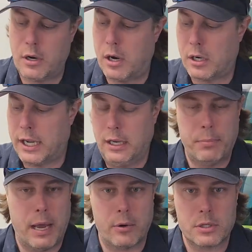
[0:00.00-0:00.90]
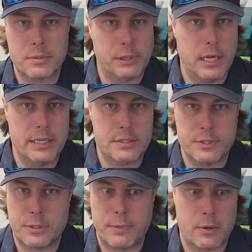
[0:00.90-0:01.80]
arcade power supply,
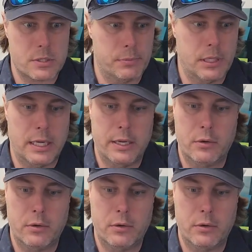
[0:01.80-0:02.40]
switching power supply,